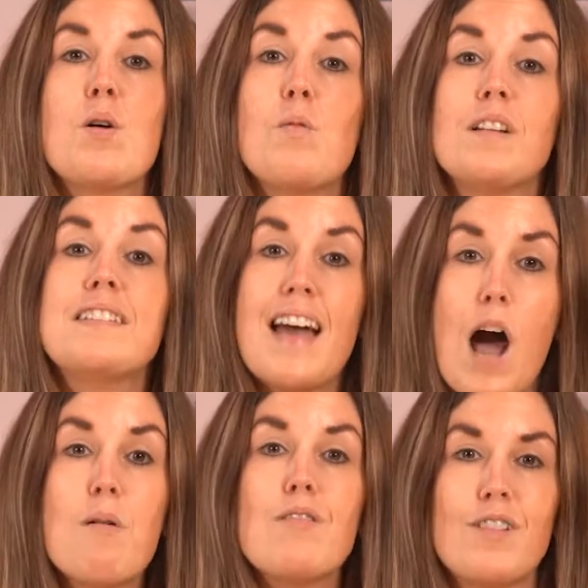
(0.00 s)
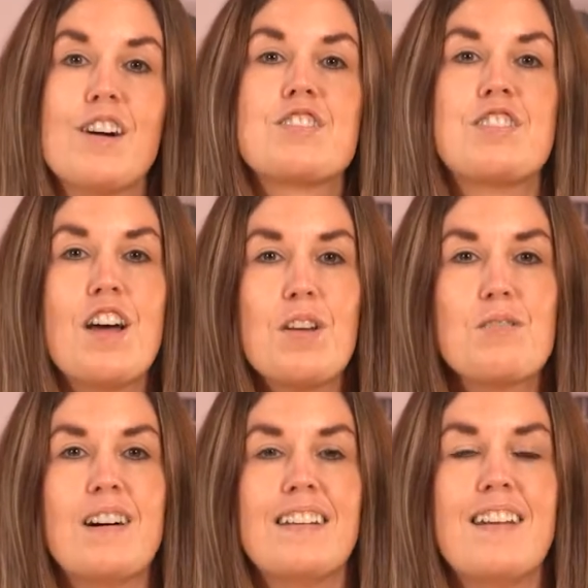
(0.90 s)
Well, now we've launched another
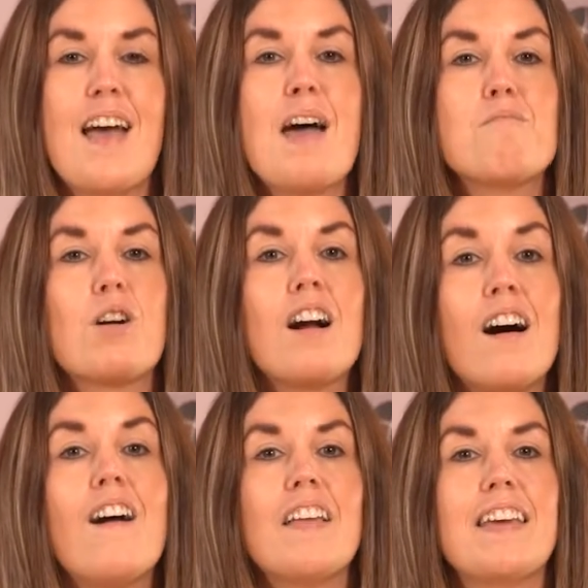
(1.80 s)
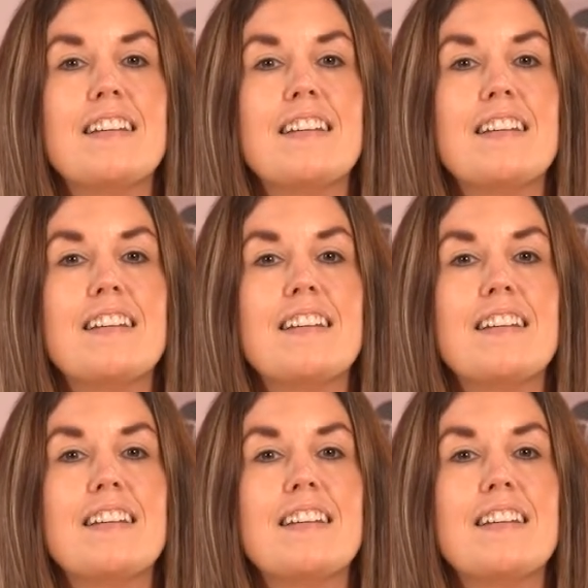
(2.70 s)
one and we're calling